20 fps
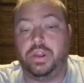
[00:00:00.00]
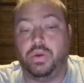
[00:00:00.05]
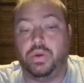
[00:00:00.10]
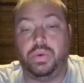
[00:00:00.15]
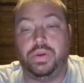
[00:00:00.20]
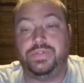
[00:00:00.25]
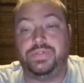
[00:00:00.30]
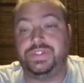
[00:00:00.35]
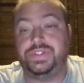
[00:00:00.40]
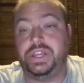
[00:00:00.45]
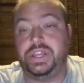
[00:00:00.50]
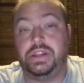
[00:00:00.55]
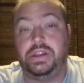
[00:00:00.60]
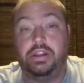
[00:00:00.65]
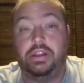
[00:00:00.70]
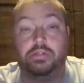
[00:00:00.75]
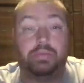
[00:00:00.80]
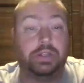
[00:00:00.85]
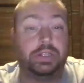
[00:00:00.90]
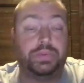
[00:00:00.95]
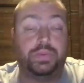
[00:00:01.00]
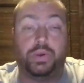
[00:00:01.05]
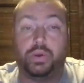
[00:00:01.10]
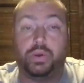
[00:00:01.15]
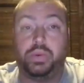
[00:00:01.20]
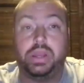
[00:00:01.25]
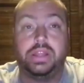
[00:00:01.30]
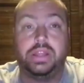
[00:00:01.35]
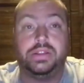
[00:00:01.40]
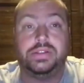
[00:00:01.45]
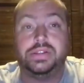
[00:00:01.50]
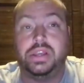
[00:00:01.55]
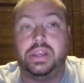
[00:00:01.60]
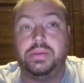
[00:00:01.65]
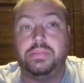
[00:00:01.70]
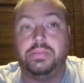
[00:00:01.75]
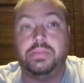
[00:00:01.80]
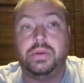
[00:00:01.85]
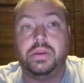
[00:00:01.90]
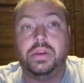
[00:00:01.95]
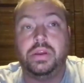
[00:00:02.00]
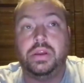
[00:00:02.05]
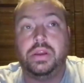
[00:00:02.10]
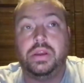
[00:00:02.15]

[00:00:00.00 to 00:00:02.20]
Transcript: you know we've seen here in Pittsburgh we had the same,